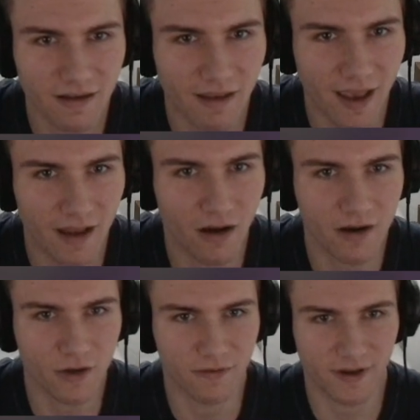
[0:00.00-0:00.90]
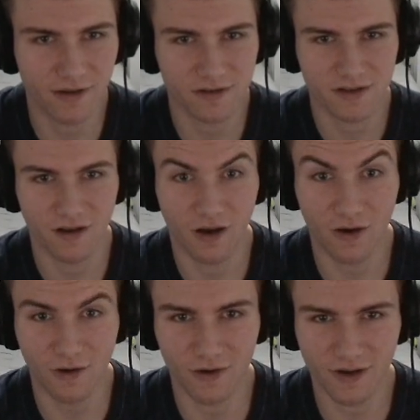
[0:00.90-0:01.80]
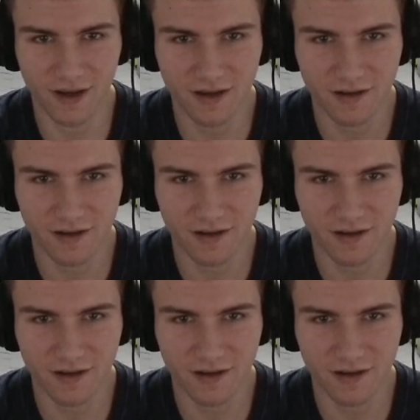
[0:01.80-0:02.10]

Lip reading: add audio files. Oh, okay.